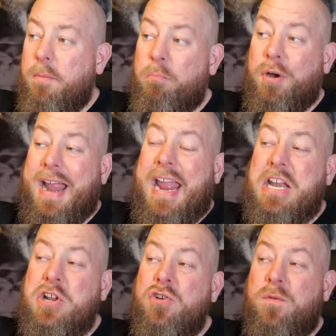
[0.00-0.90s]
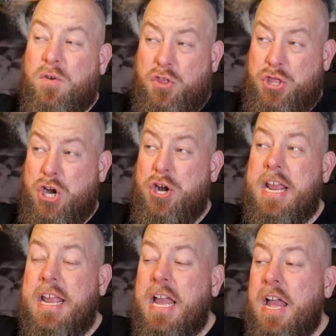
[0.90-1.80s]
brand new for
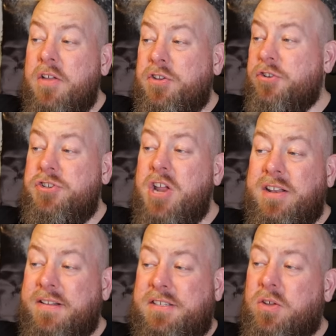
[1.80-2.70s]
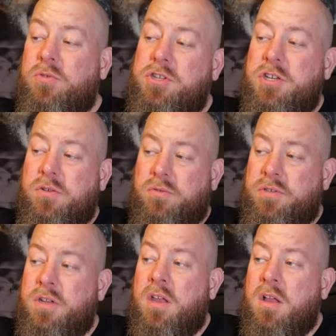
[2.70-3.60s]
30. There's none that's sold
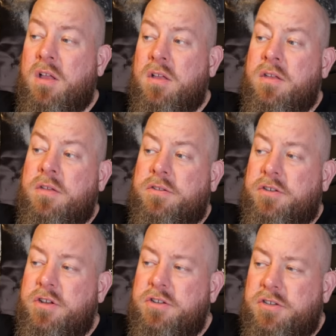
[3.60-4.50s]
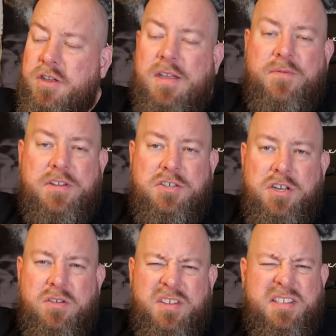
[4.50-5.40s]
used. So usually if it's
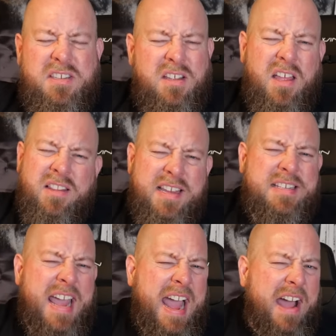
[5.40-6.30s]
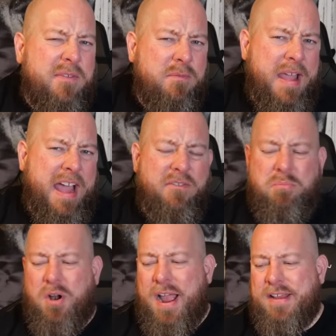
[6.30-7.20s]
used, it's at least half half
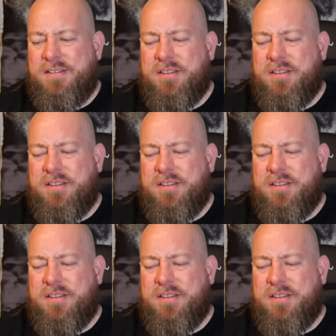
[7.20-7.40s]
price,